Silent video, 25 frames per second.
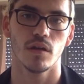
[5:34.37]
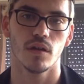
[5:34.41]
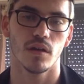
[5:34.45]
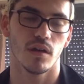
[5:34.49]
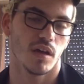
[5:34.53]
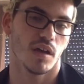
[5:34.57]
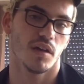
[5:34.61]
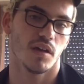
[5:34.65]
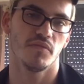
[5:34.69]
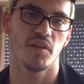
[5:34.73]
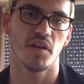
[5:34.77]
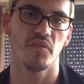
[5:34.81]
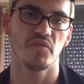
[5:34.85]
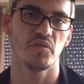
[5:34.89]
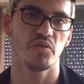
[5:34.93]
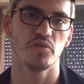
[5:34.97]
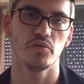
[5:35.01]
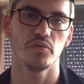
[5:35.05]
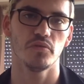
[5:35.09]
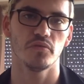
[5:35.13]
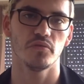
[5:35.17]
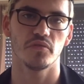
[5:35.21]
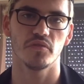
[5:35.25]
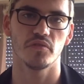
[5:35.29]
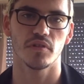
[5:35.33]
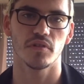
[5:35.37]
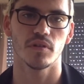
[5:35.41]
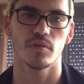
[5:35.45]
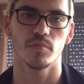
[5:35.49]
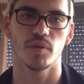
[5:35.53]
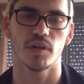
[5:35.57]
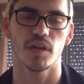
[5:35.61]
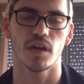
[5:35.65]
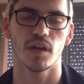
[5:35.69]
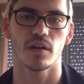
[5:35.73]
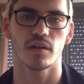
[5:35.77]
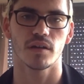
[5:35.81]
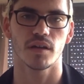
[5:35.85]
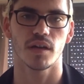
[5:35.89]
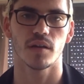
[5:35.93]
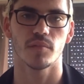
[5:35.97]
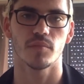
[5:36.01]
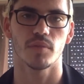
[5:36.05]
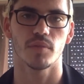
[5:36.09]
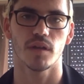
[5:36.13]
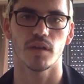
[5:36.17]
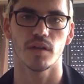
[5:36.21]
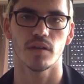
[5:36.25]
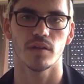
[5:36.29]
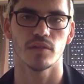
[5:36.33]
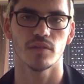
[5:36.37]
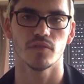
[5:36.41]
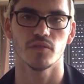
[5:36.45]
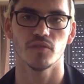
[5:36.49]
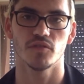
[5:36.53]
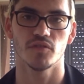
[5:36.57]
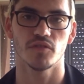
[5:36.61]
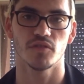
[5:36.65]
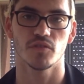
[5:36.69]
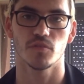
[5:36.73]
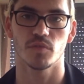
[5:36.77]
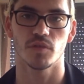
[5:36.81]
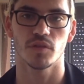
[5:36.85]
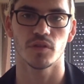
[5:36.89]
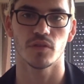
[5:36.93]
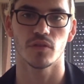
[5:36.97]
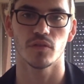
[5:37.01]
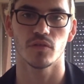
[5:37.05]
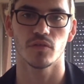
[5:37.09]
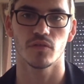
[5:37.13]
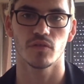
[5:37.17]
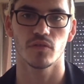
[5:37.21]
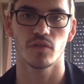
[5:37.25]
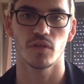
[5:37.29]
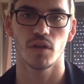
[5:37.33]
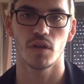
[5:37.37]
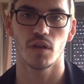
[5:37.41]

have never used a PR campaign. Is just because